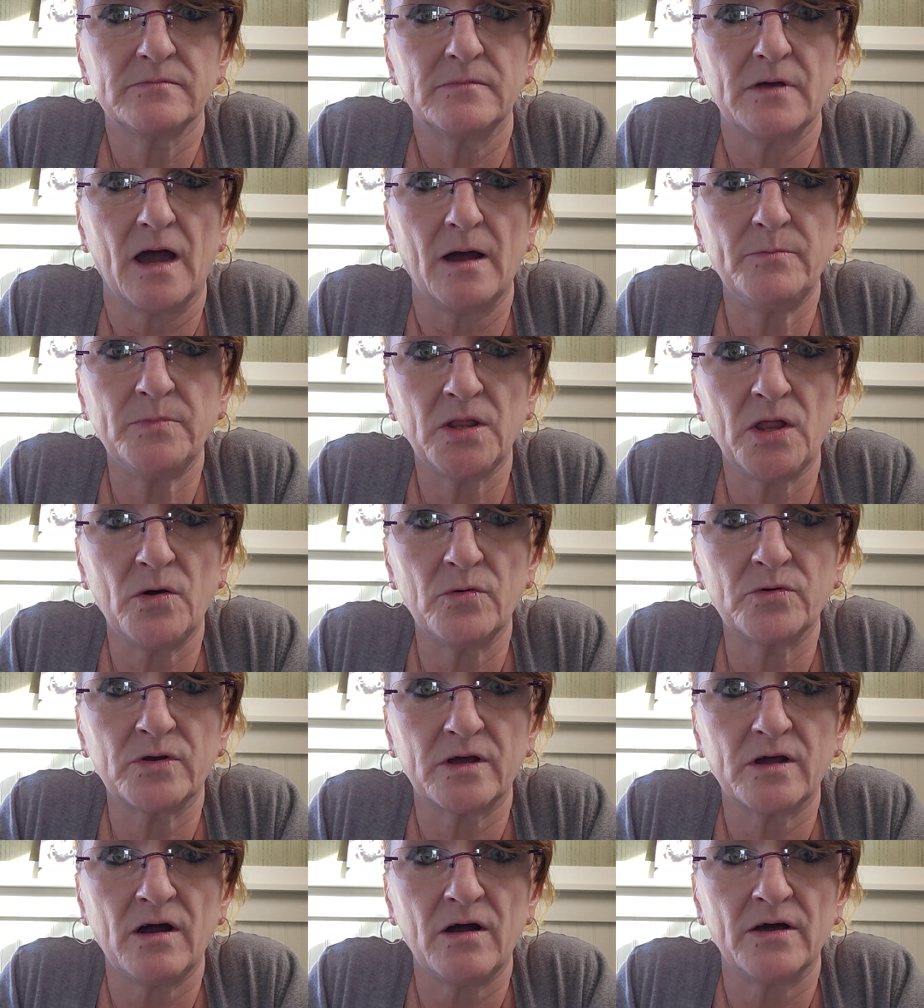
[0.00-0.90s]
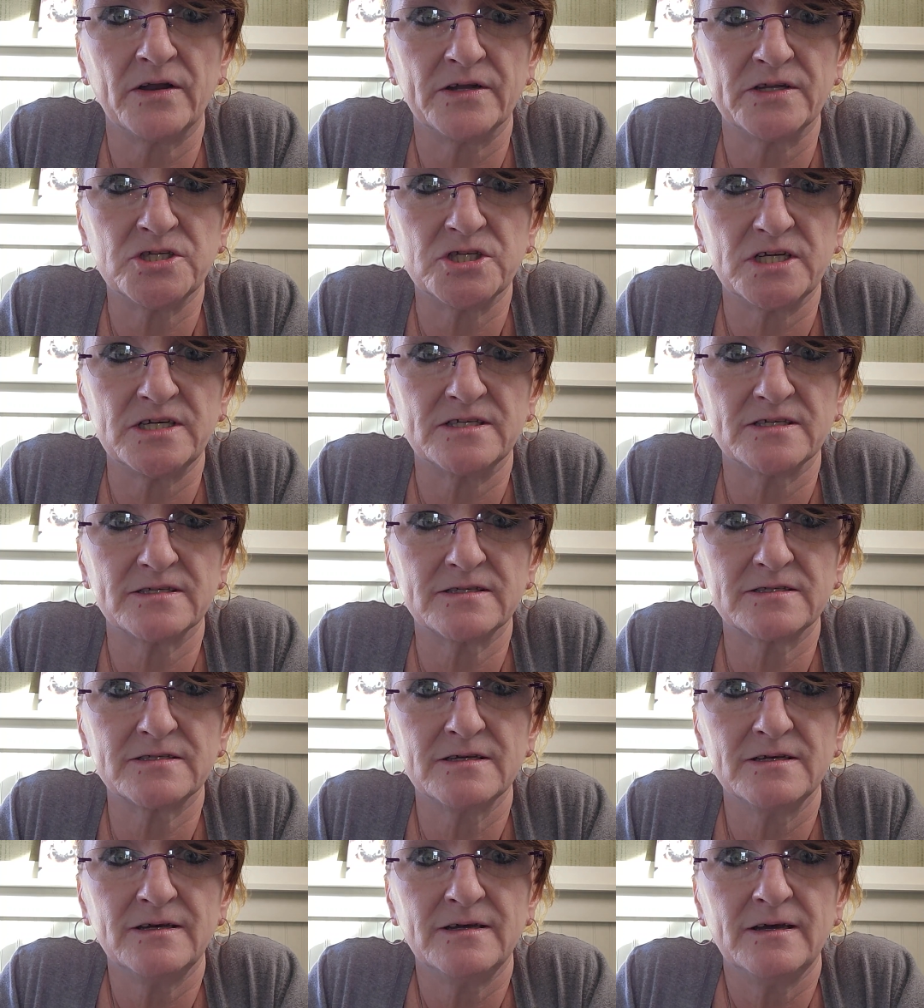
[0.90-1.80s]
I belong to God and
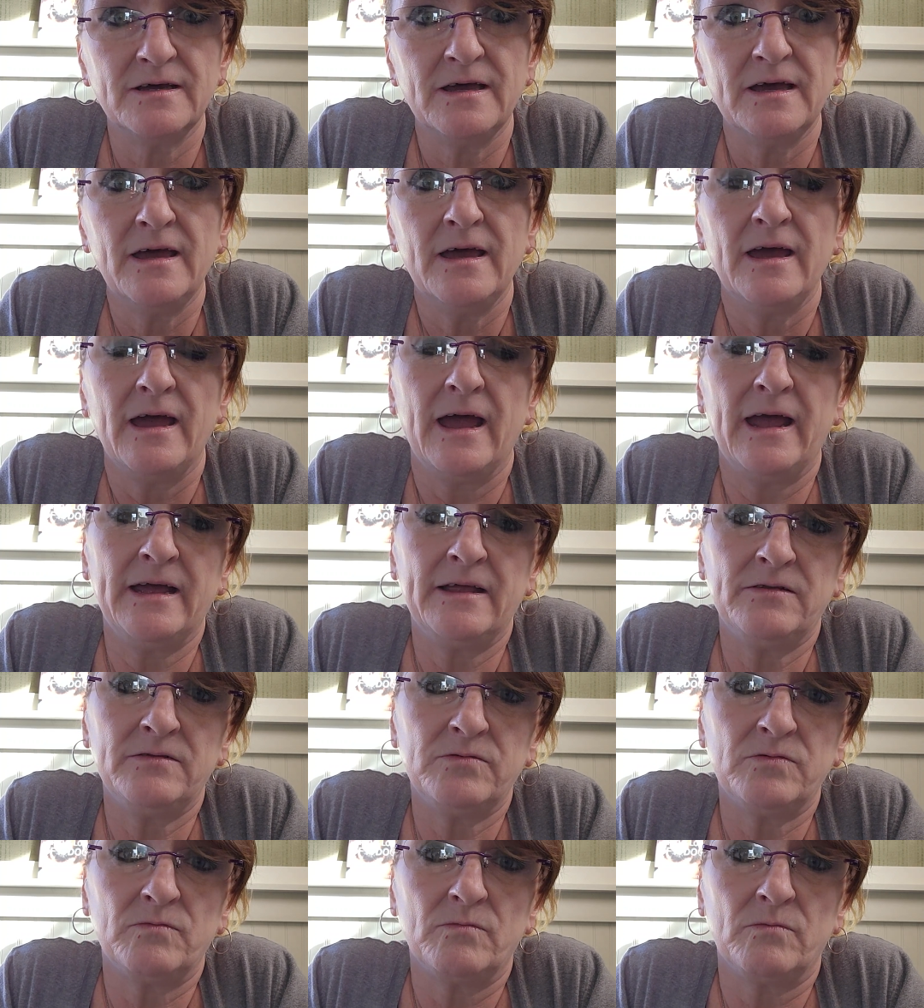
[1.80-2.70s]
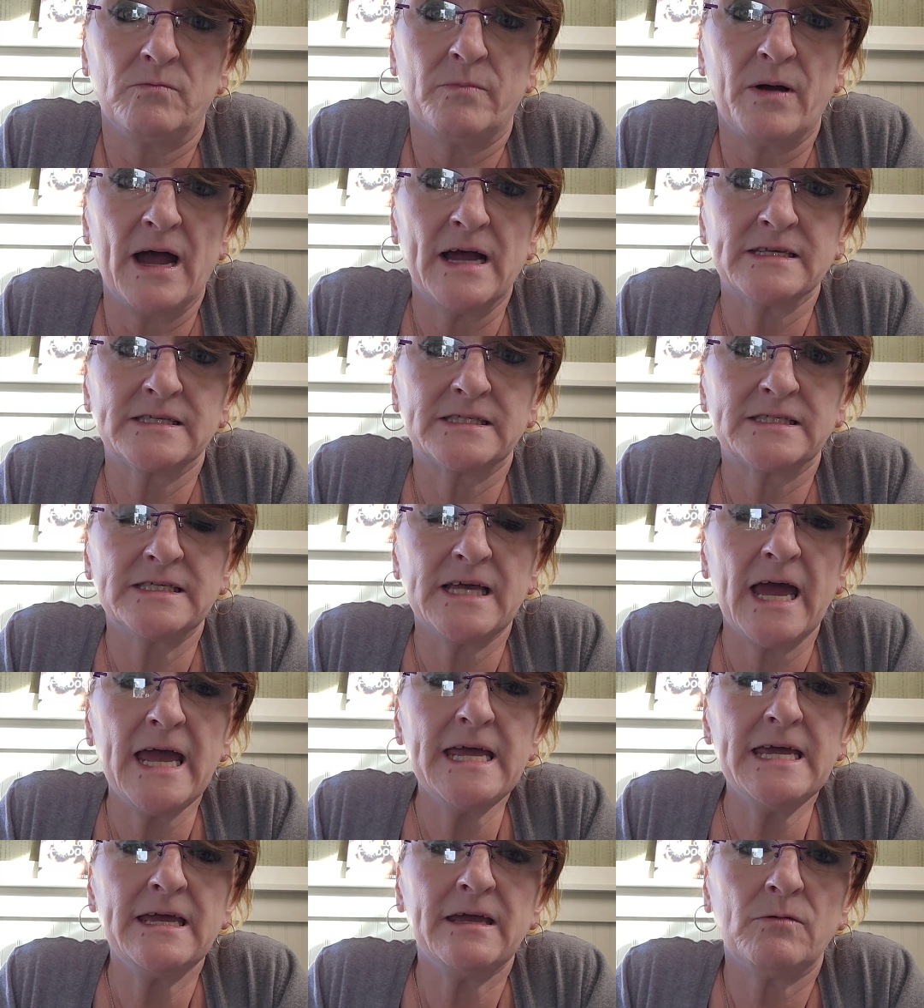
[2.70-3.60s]
Jesus. And by
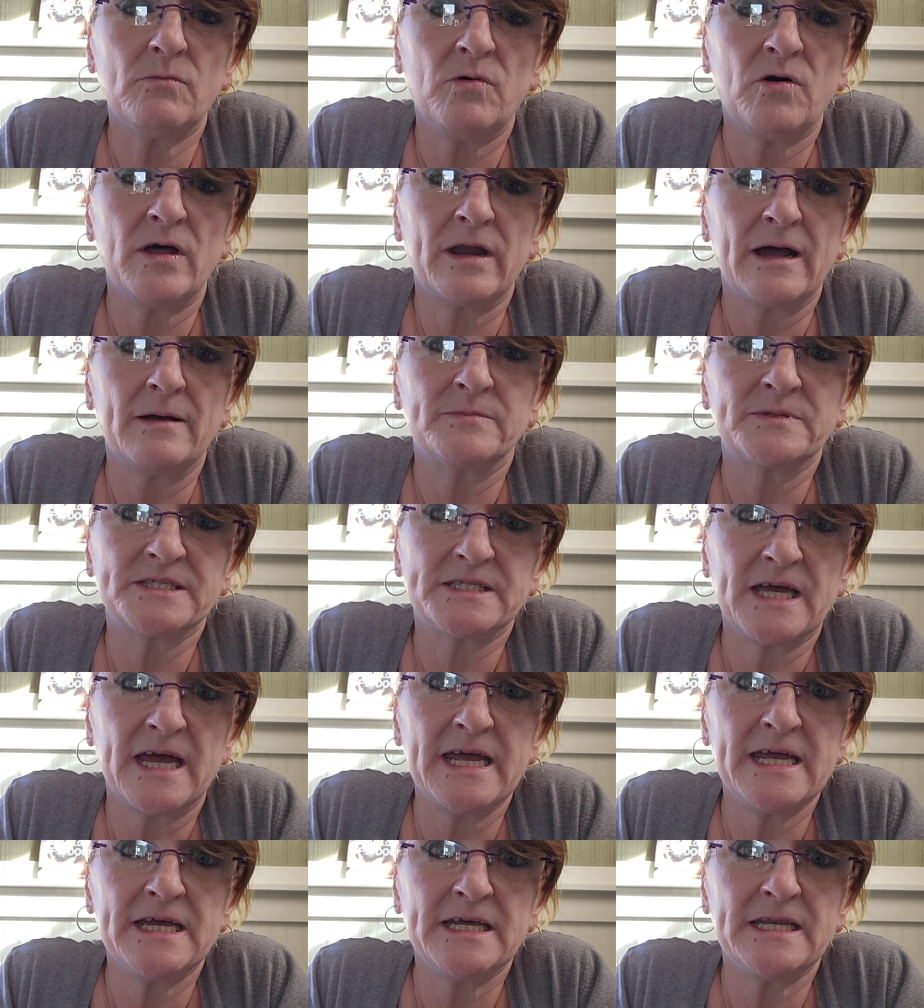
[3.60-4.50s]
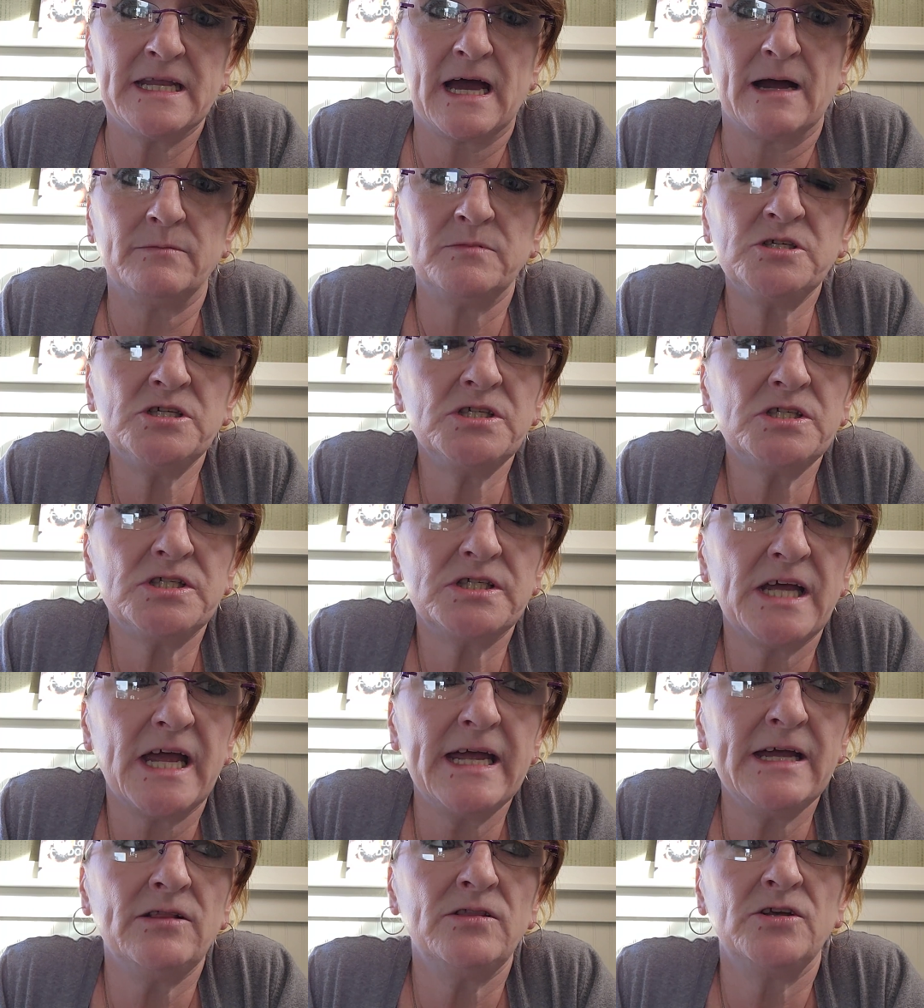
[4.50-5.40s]
saying what I'm saying, I'm just
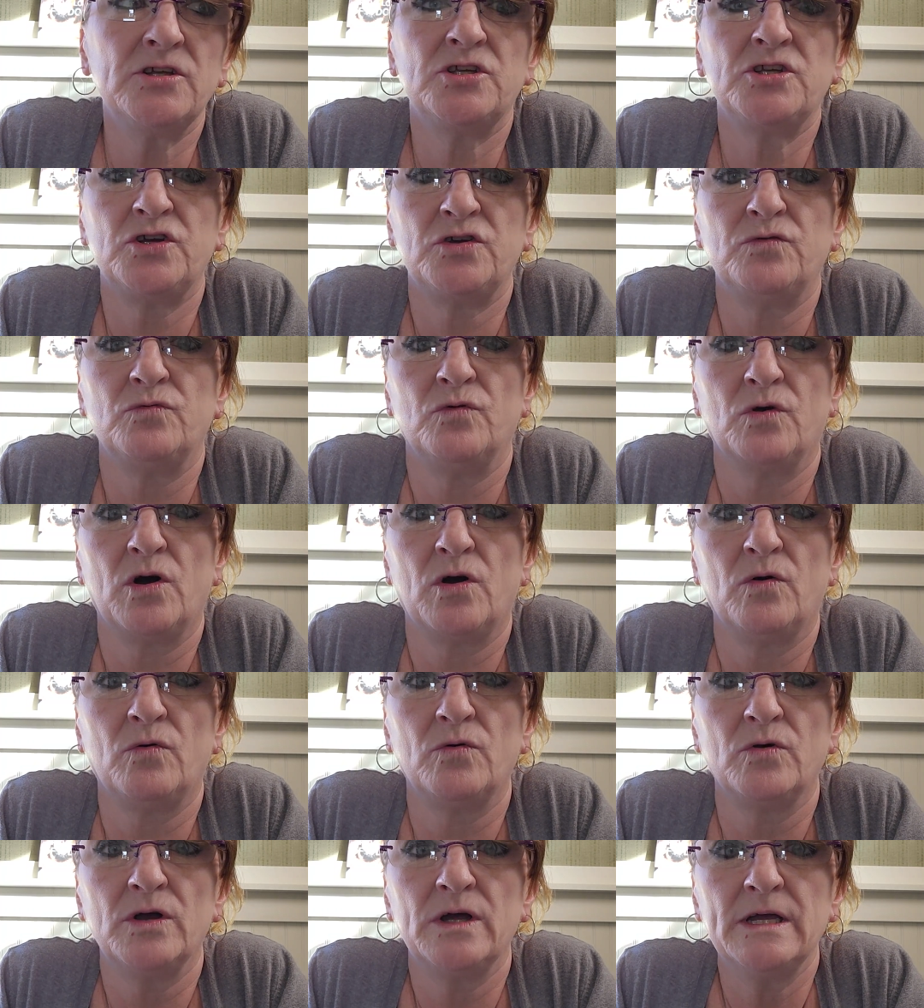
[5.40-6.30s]
telling you all